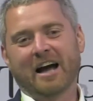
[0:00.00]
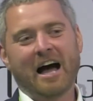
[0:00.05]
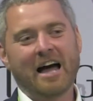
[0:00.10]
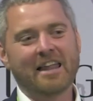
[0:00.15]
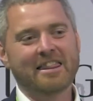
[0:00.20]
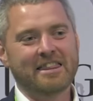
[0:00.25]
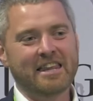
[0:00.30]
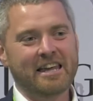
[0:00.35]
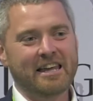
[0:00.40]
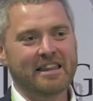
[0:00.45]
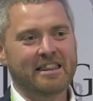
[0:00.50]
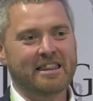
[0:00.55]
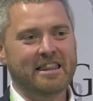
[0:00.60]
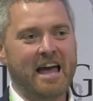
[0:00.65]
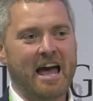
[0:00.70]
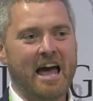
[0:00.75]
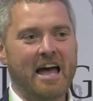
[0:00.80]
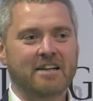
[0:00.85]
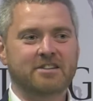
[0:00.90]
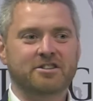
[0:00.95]
I think
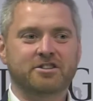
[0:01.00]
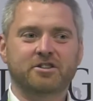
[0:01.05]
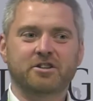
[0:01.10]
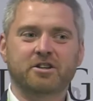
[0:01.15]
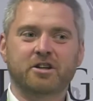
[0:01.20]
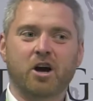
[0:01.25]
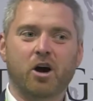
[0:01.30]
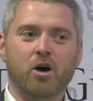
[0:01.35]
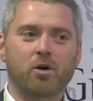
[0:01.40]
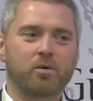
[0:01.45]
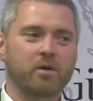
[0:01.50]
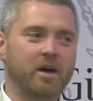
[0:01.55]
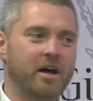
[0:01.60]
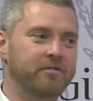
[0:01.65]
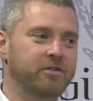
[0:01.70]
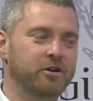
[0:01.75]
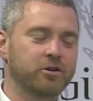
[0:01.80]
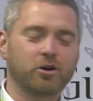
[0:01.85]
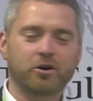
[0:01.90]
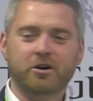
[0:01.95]
that, you know,
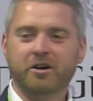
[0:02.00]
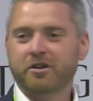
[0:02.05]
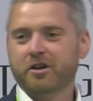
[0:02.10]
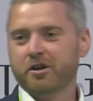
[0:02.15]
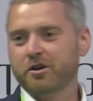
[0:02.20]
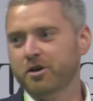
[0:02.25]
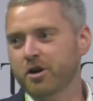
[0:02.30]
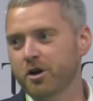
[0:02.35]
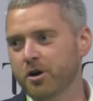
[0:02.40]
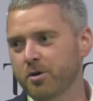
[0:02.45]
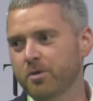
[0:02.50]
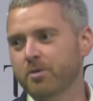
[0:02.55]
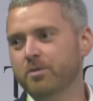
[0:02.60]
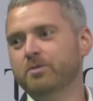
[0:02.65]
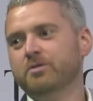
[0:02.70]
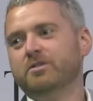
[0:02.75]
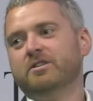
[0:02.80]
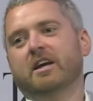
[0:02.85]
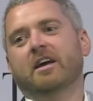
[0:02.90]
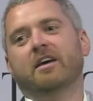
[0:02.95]
if you look at the
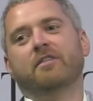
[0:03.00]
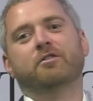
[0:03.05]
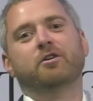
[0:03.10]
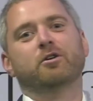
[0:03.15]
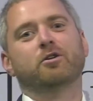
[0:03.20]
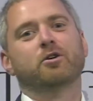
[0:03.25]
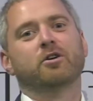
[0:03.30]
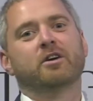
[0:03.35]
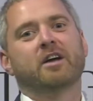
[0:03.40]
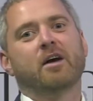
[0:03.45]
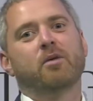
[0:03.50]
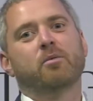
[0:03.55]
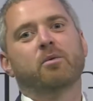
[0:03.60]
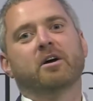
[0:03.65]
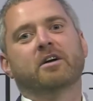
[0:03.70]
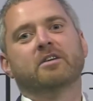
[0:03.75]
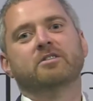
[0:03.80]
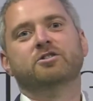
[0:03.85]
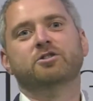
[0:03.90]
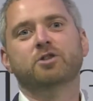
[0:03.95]
news, if you look at
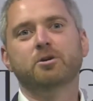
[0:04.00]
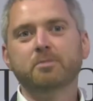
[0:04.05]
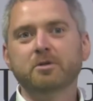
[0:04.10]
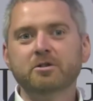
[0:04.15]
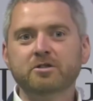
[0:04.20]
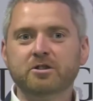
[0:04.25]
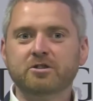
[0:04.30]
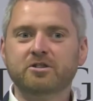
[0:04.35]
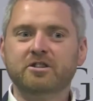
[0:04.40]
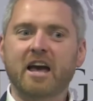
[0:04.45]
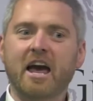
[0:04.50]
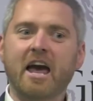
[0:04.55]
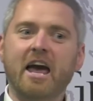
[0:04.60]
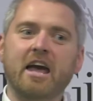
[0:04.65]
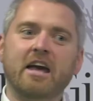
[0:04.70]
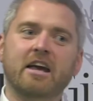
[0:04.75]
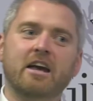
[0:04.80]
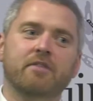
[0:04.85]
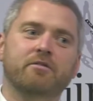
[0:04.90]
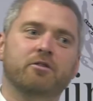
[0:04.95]
what consumers are
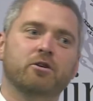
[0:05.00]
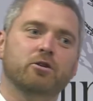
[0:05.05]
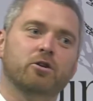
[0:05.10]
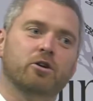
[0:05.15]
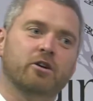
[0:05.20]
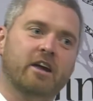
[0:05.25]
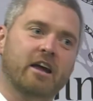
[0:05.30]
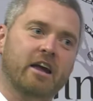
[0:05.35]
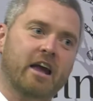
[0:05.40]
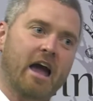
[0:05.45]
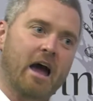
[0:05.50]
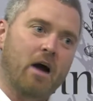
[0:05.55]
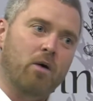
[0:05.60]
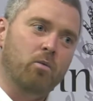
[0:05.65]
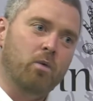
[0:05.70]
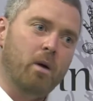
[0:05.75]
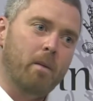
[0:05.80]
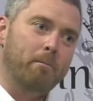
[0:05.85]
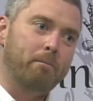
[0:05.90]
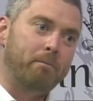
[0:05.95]
saying, if you're looking at
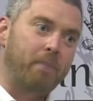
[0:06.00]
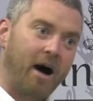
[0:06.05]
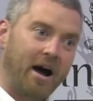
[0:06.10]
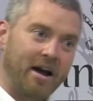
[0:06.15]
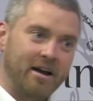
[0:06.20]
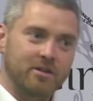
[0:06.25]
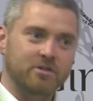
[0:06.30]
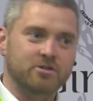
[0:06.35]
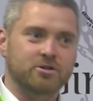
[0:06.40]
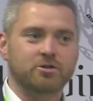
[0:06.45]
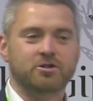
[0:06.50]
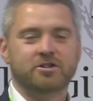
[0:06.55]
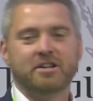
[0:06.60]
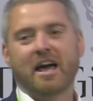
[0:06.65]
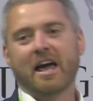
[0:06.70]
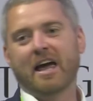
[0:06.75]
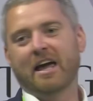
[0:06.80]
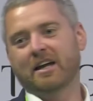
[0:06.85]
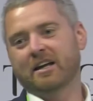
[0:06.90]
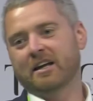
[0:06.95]
what buyers are
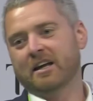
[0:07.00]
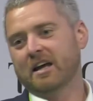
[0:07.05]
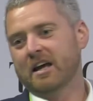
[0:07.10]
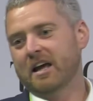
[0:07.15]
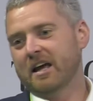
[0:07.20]
saying,